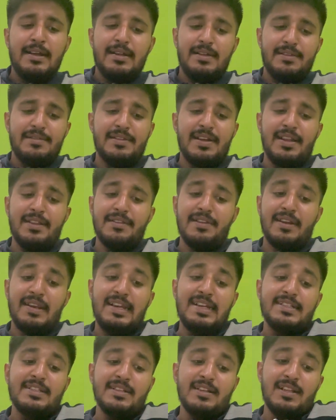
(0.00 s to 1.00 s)
then the
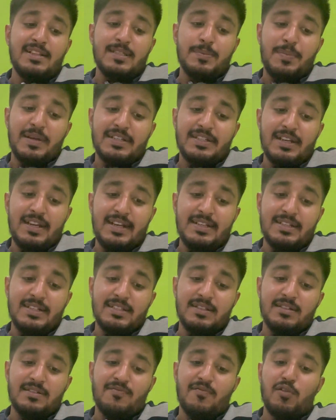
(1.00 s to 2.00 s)
regional
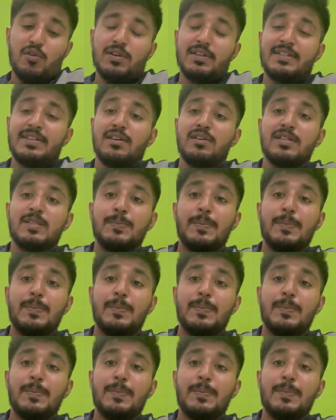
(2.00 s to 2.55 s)
specialization focusing on